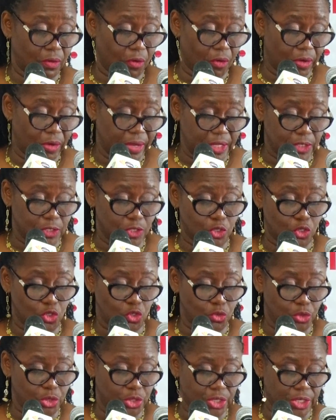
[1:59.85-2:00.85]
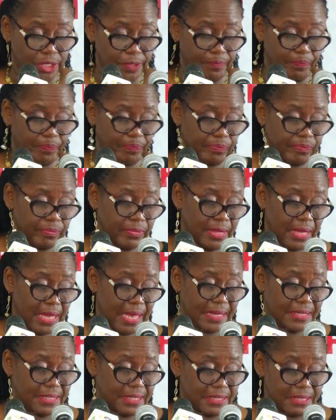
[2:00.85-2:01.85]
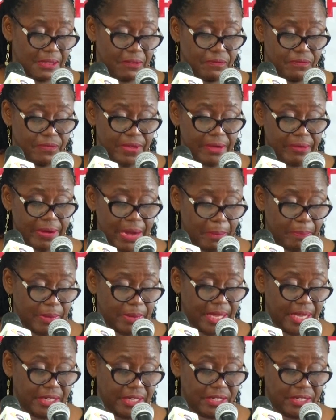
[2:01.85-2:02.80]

or institution. It is invariably